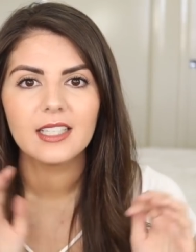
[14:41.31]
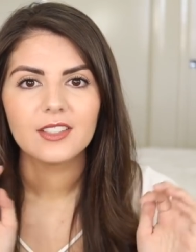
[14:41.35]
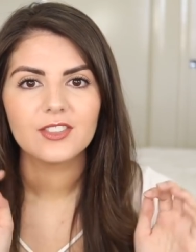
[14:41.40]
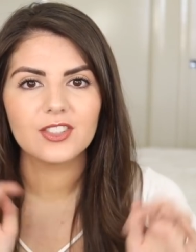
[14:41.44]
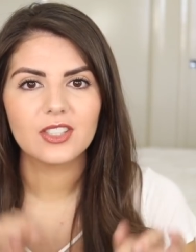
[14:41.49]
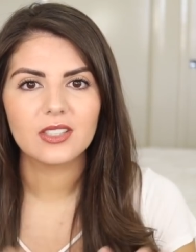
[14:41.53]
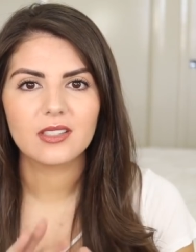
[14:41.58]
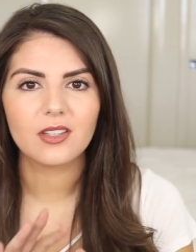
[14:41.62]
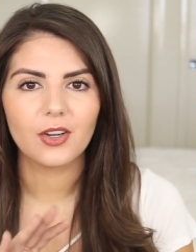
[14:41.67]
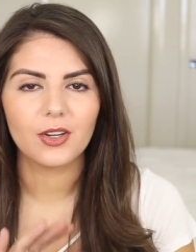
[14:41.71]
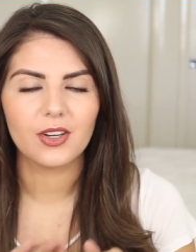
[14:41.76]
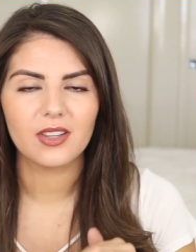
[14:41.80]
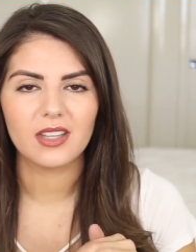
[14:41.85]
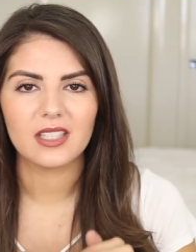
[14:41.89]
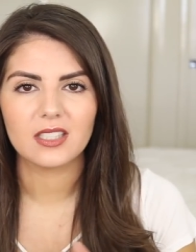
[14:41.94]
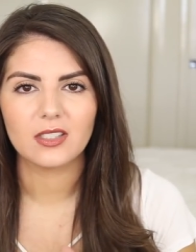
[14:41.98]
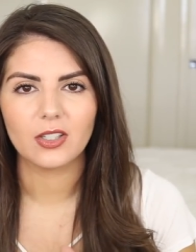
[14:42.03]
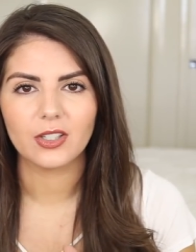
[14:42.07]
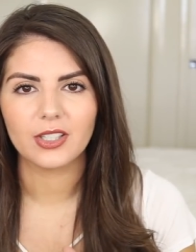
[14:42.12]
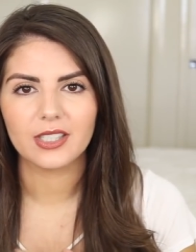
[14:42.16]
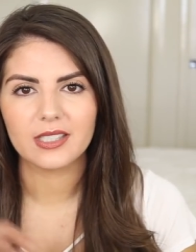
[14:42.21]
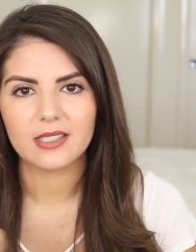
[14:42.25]
just go to the
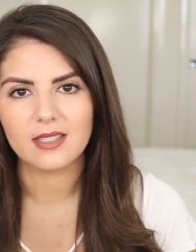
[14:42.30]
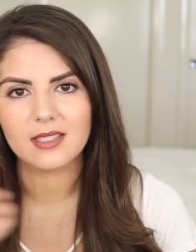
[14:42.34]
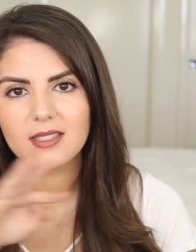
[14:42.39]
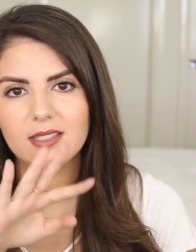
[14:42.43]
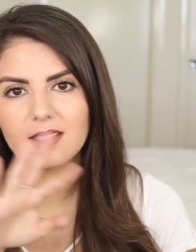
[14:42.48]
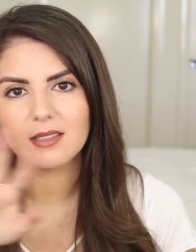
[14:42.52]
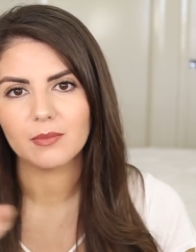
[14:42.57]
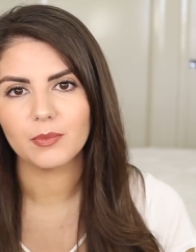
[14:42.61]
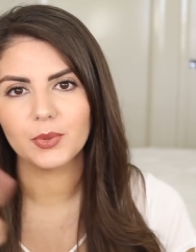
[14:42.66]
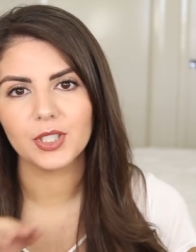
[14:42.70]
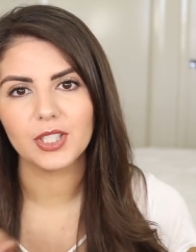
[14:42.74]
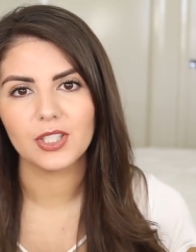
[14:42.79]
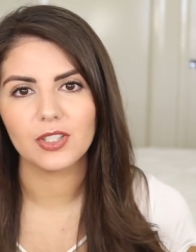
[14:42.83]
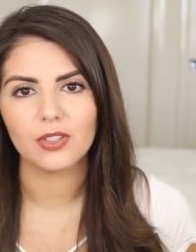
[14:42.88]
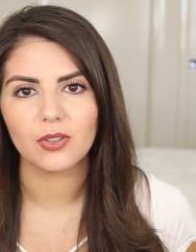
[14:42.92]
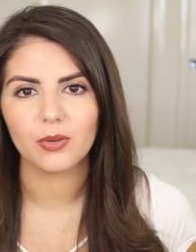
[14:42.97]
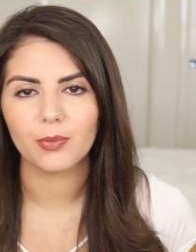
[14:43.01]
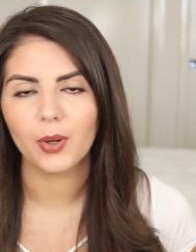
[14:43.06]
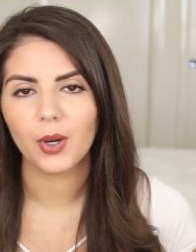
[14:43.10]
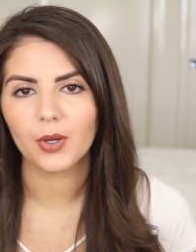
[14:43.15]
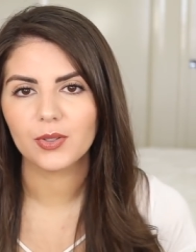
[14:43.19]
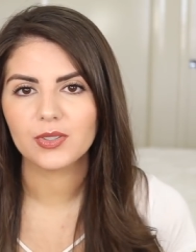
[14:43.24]
stockist list and put in
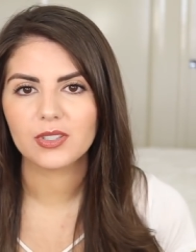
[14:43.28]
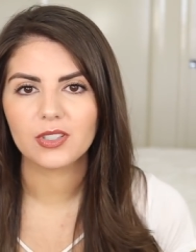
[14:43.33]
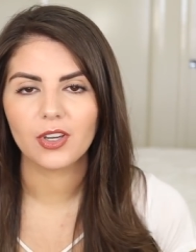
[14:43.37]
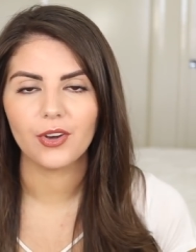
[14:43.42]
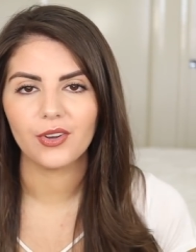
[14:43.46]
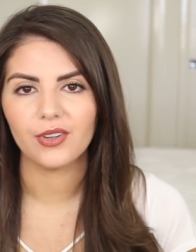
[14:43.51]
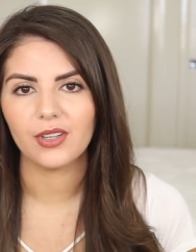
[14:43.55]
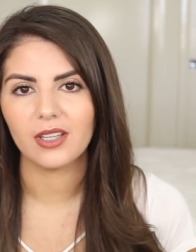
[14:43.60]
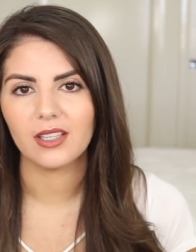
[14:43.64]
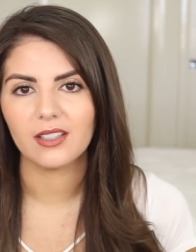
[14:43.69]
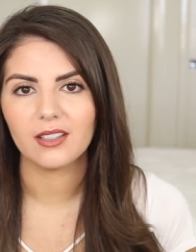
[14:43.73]
your postcode,